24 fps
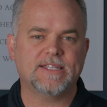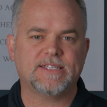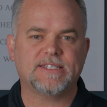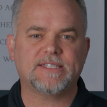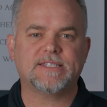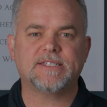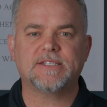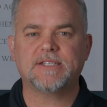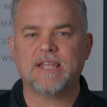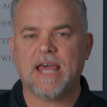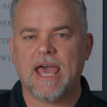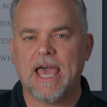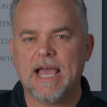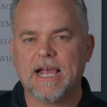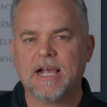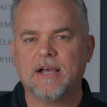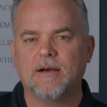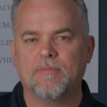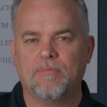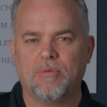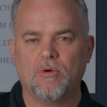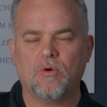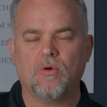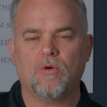
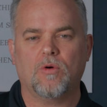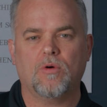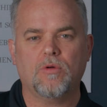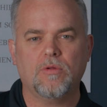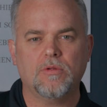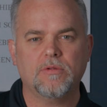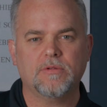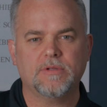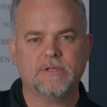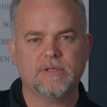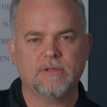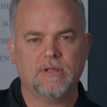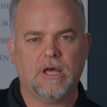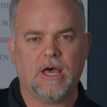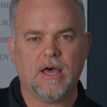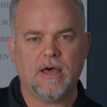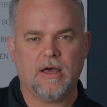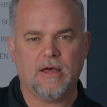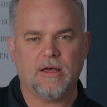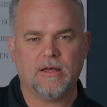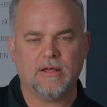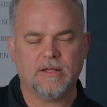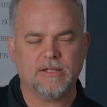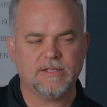stackable
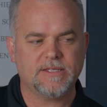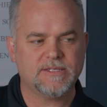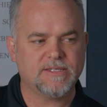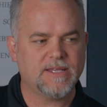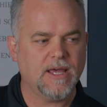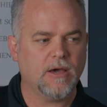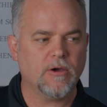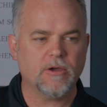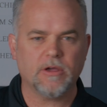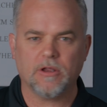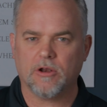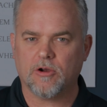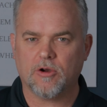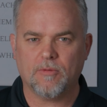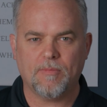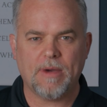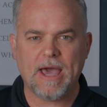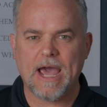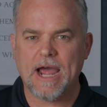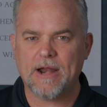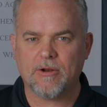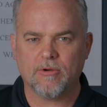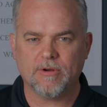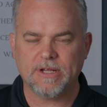cellular
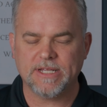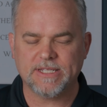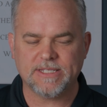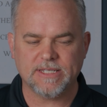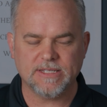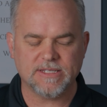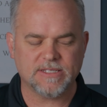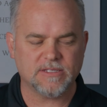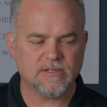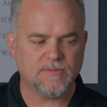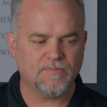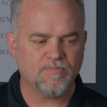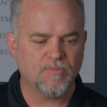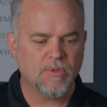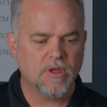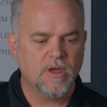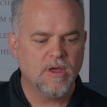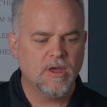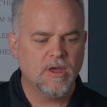battery system